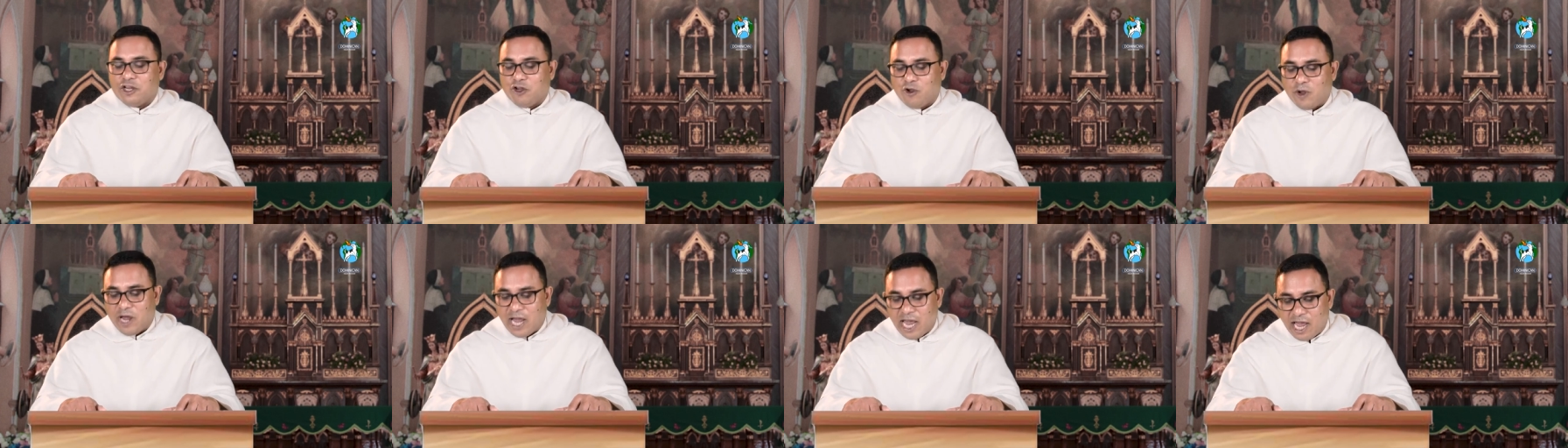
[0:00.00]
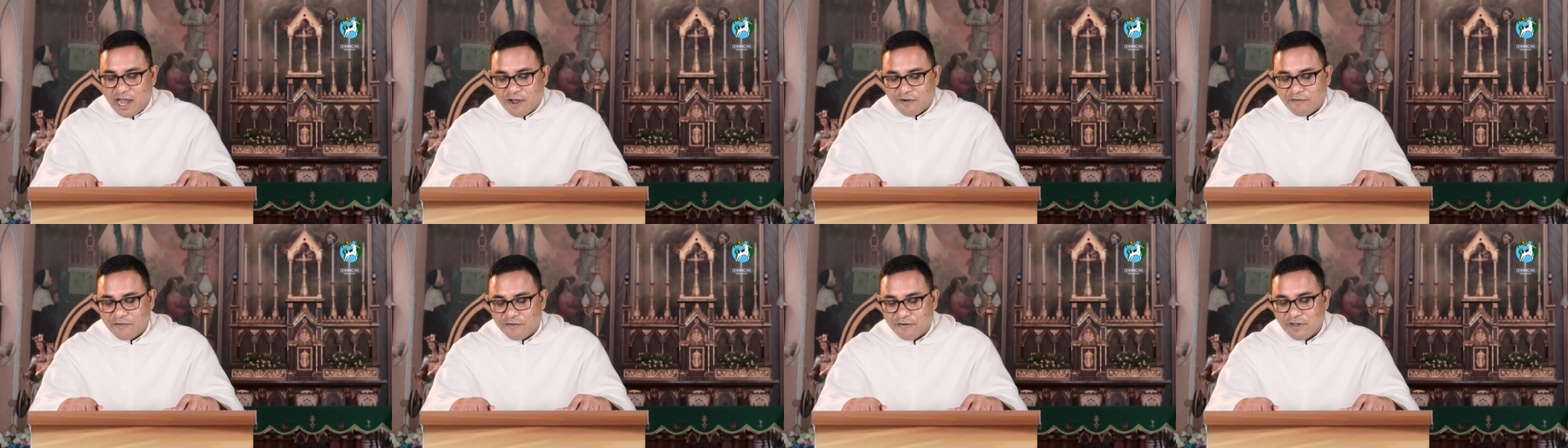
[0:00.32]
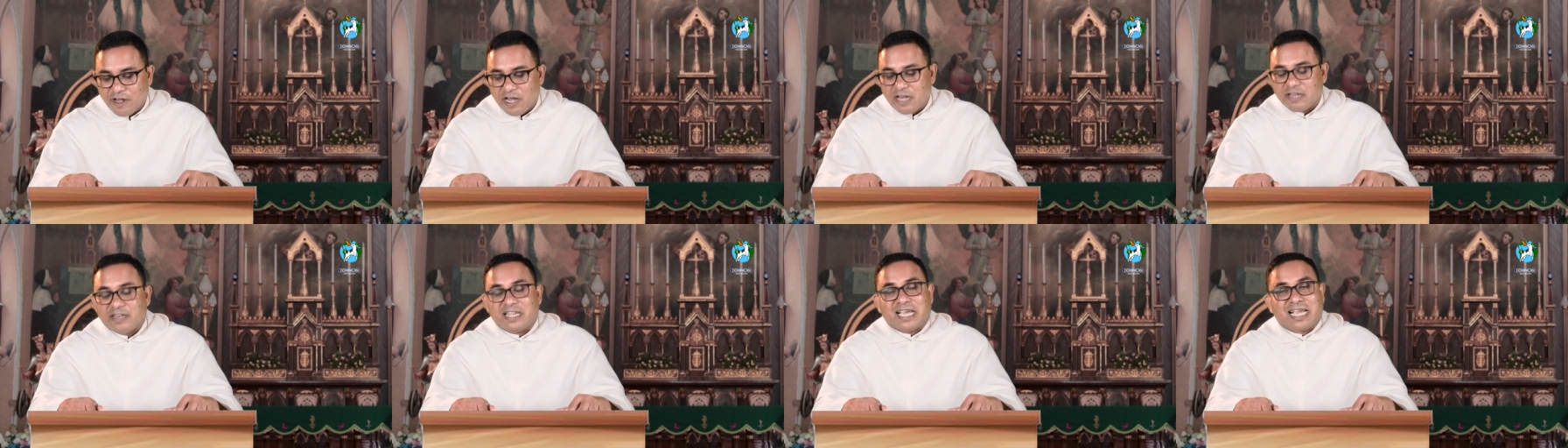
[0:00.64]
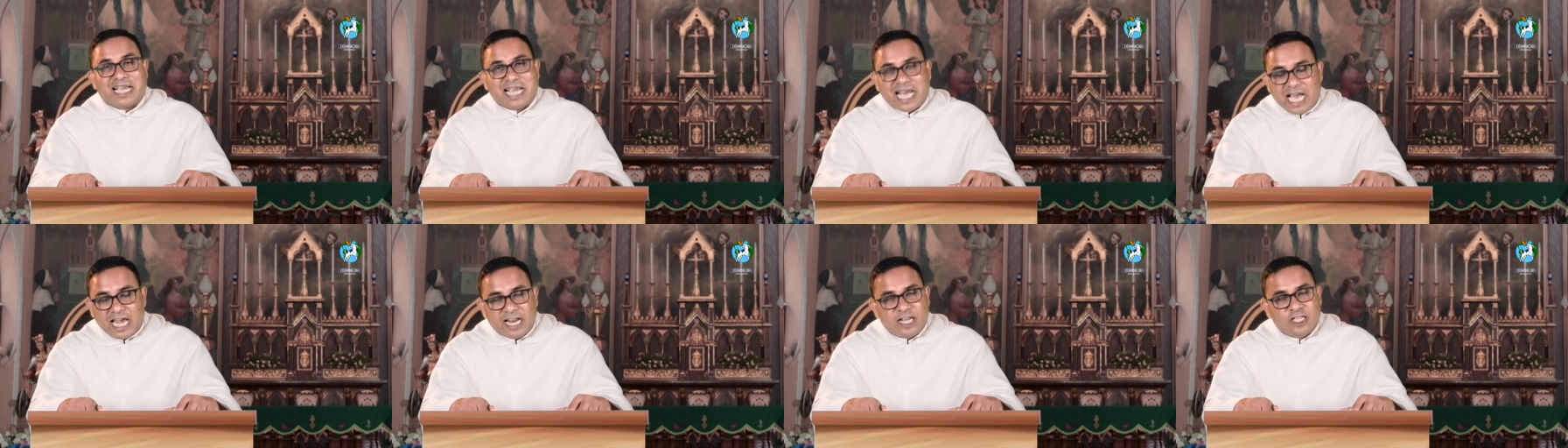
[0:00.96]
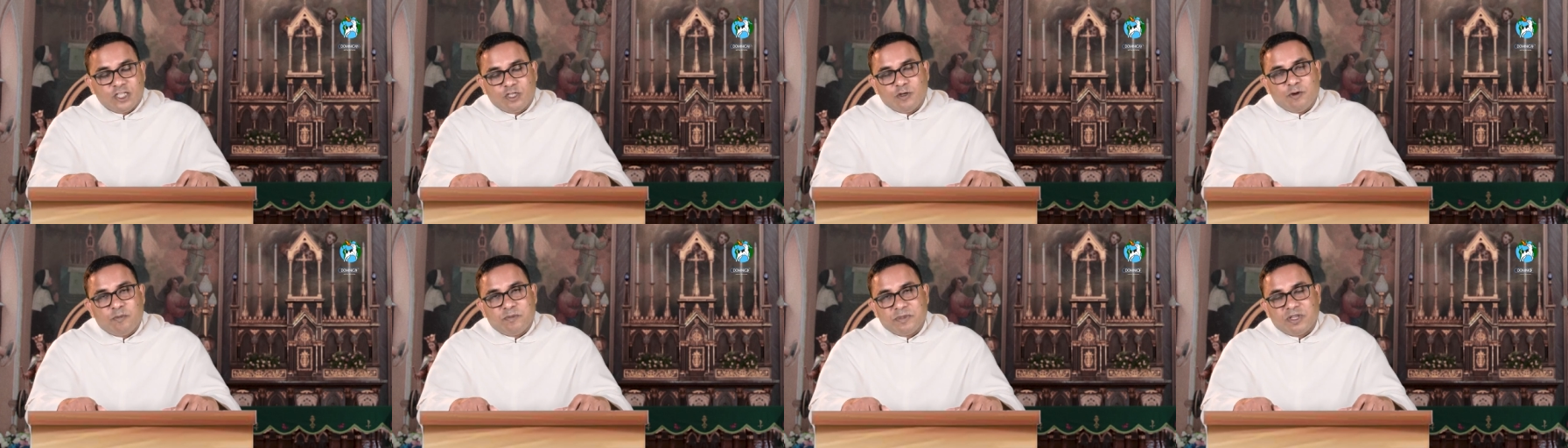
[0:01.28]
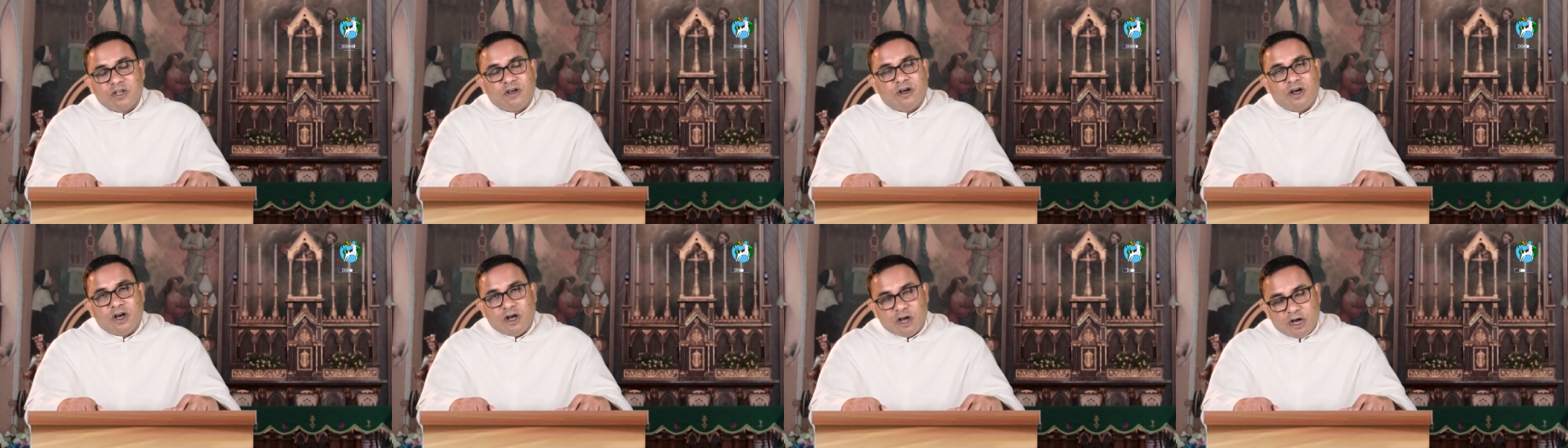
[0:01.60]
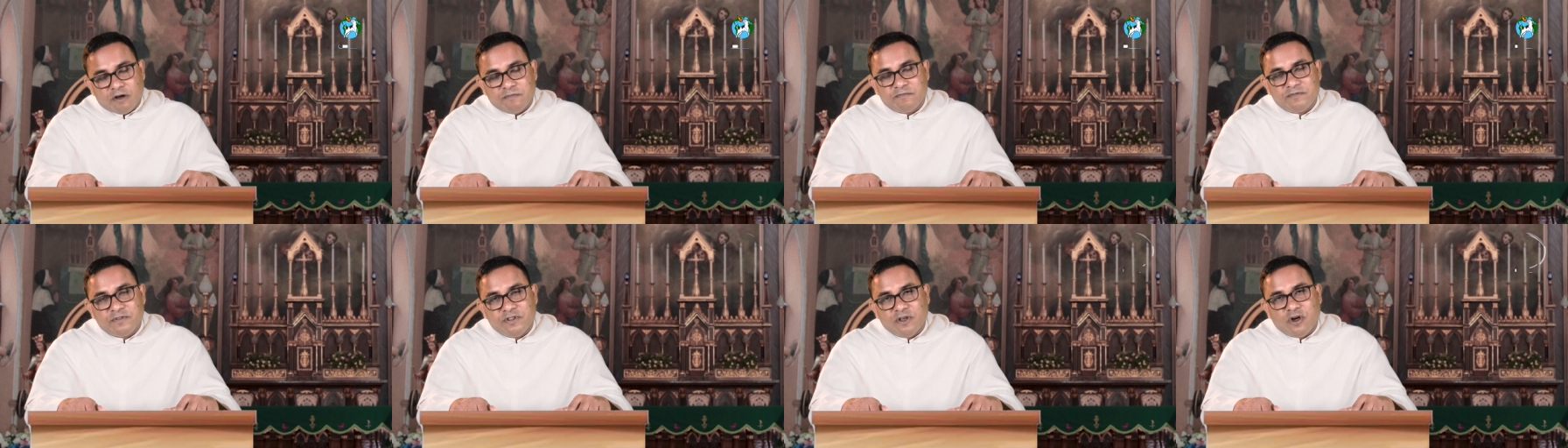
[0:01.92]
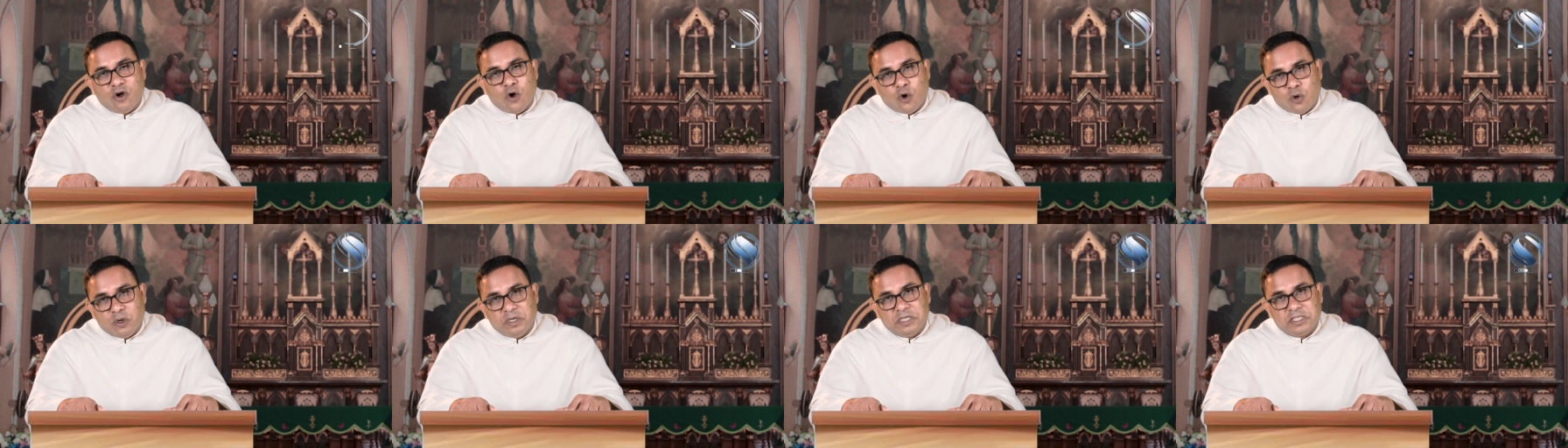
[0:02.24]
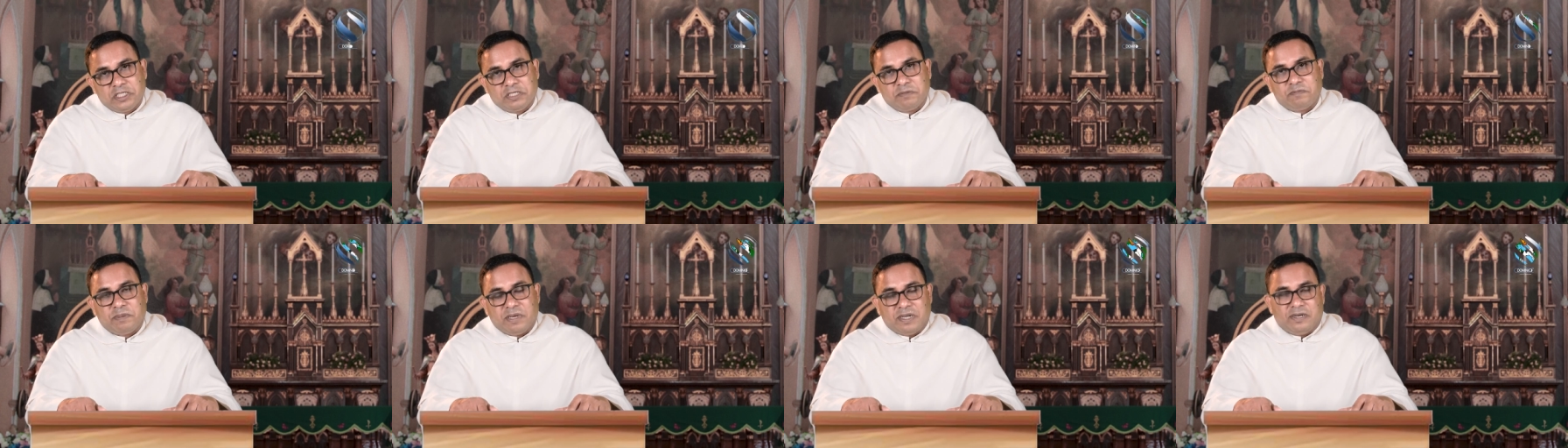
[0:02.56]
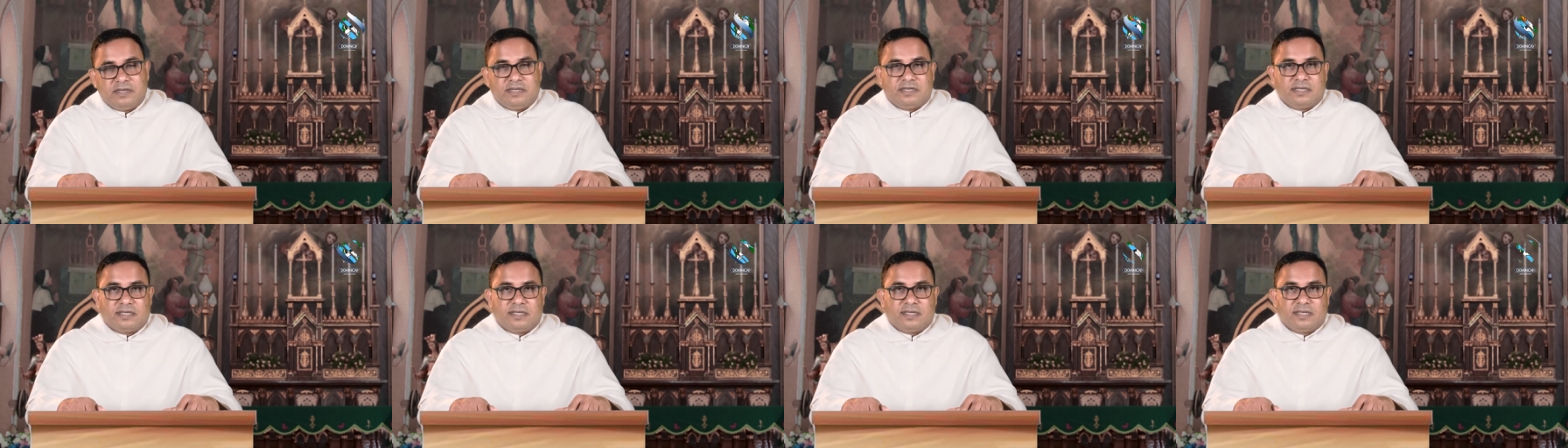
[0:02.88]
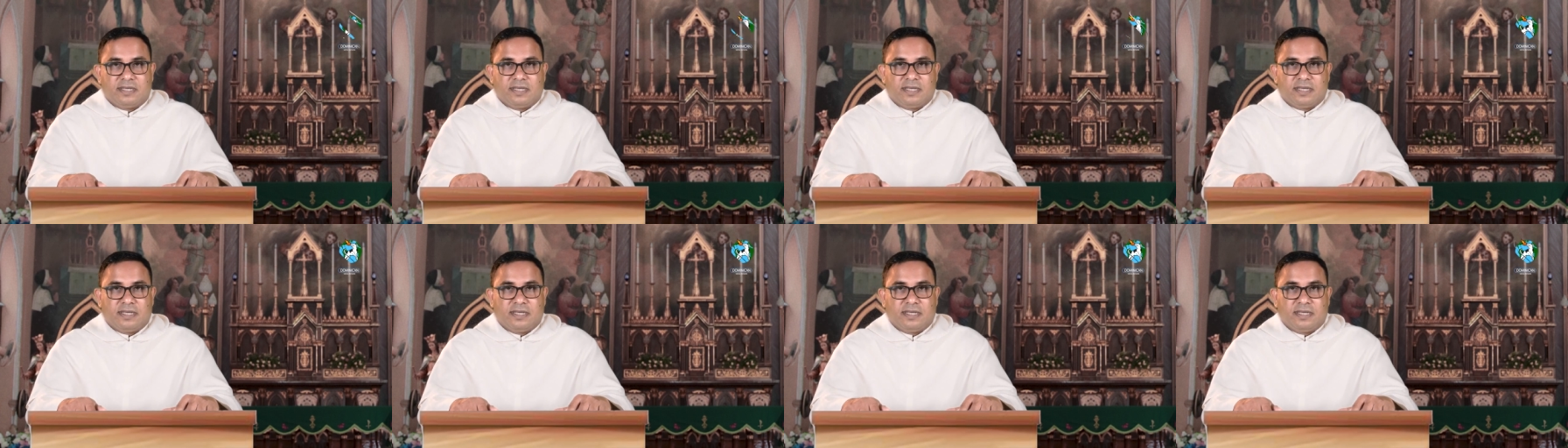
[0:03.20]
you have the charism of the Holy Spirit.